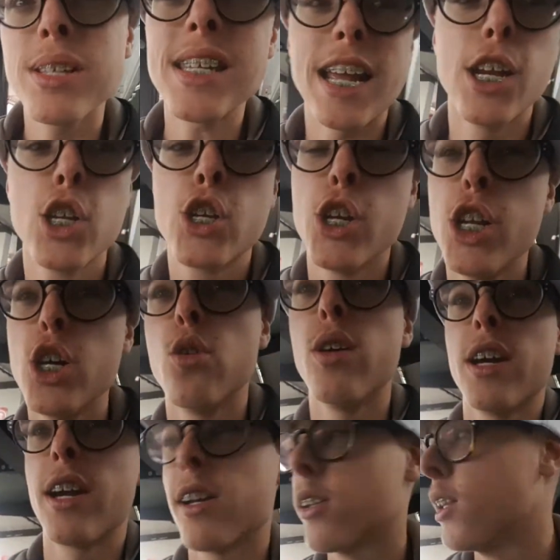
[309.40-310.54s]
was
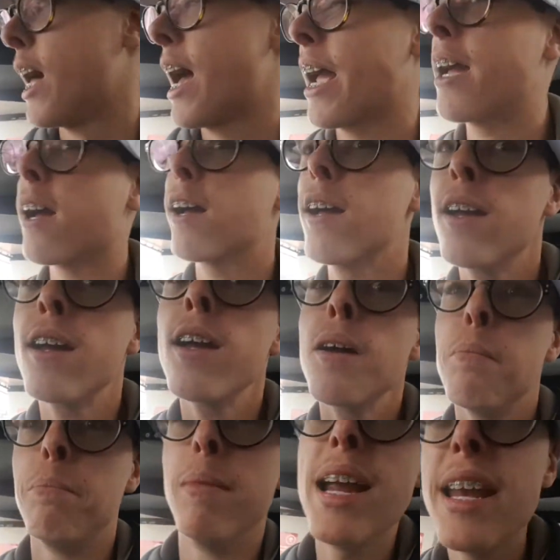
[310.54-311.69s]
engineering, like,
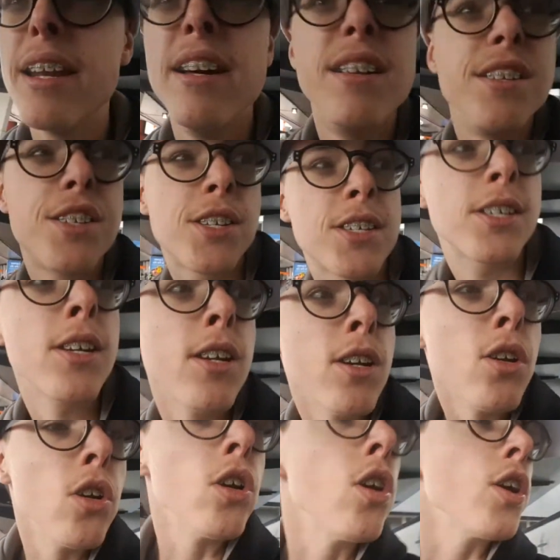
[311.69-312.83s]
maintenance,
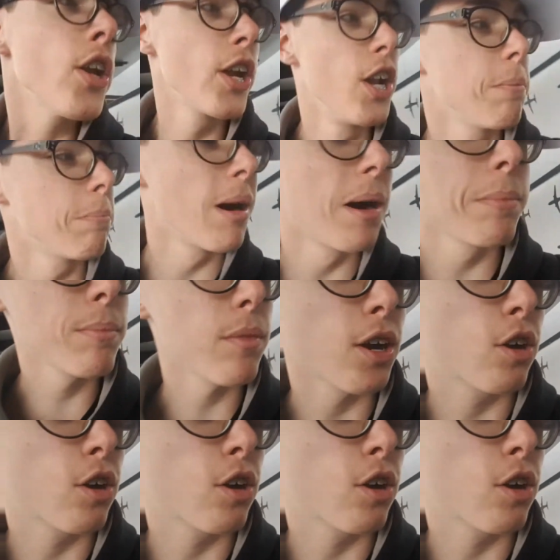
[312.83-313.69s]
you know, Mum